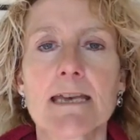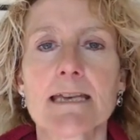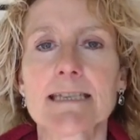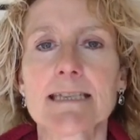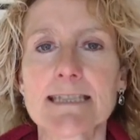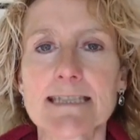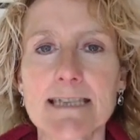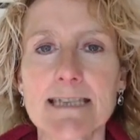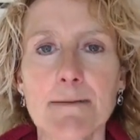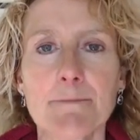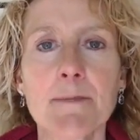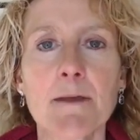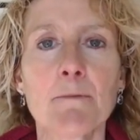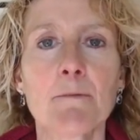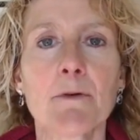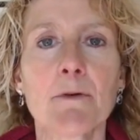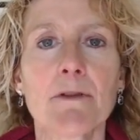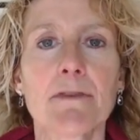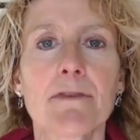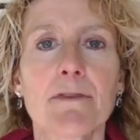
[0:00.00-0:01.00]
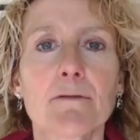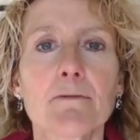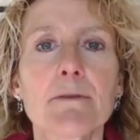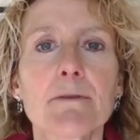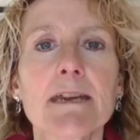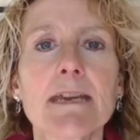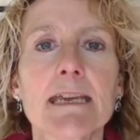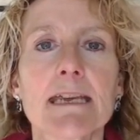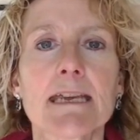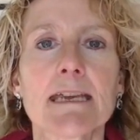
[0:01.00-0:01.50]
Step number
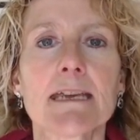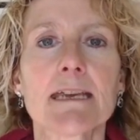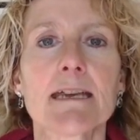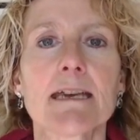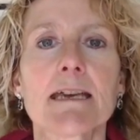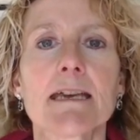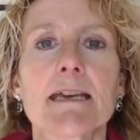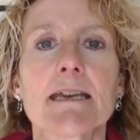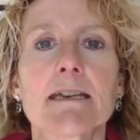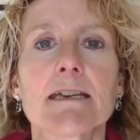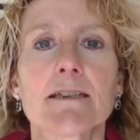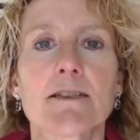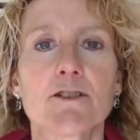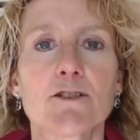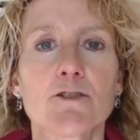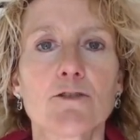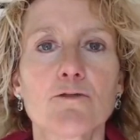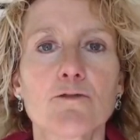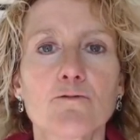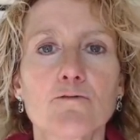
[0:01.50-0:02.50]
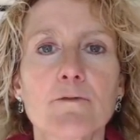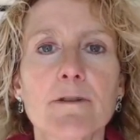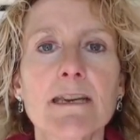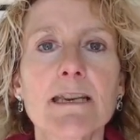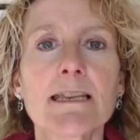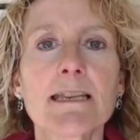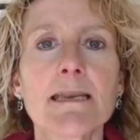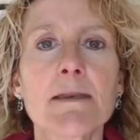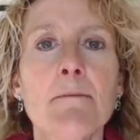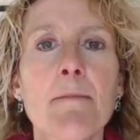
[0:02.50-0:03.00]
3 is to
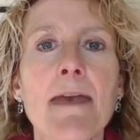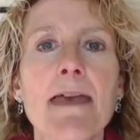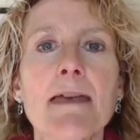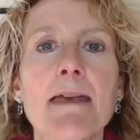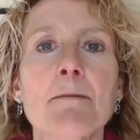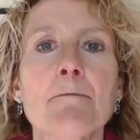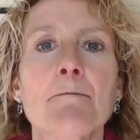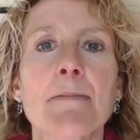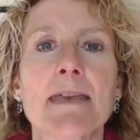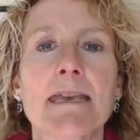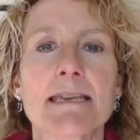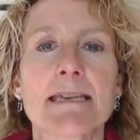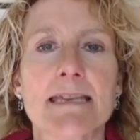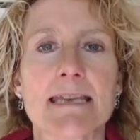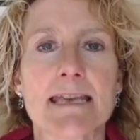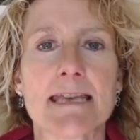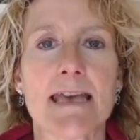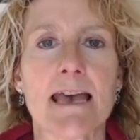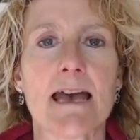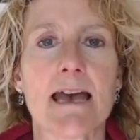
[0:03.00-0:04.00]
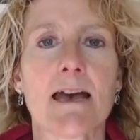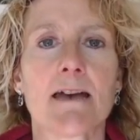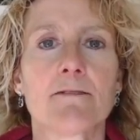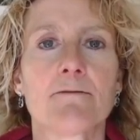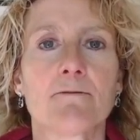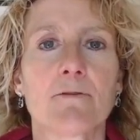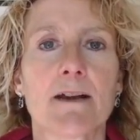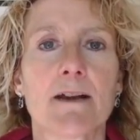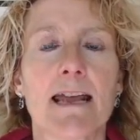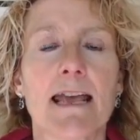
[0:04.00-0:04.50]
really make meaning out
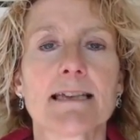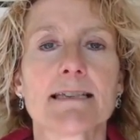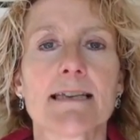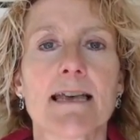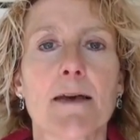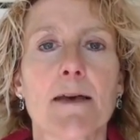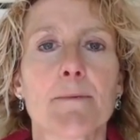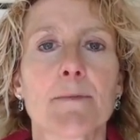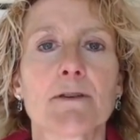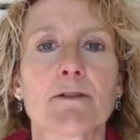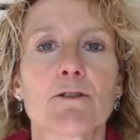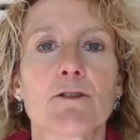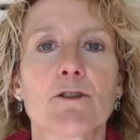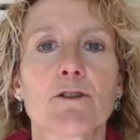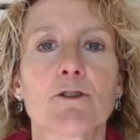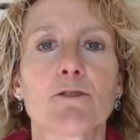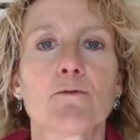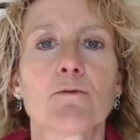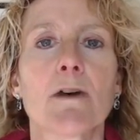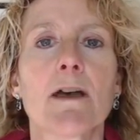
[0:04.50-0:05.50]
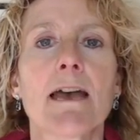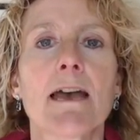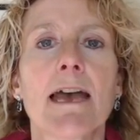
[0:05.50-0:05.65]
of what has happened to you